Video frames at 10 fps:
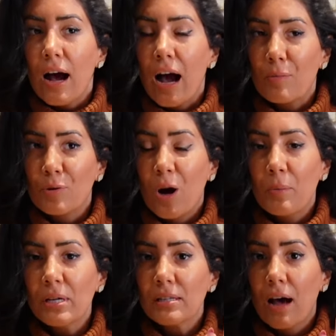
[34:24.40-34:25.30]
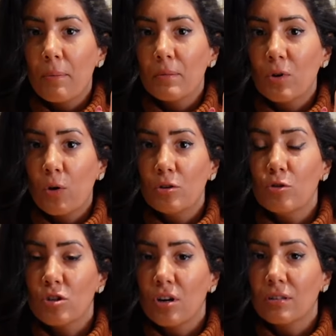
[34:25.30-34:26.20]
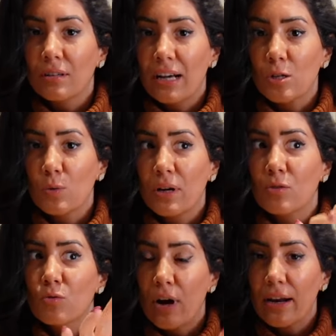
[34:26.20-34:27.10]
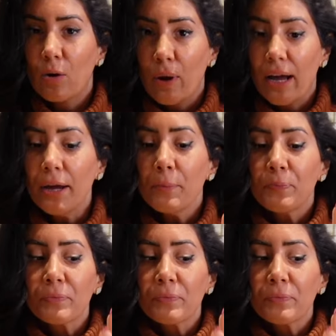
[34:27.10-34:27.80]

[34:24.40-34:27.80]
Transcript: I promise I'm going to start the next one right away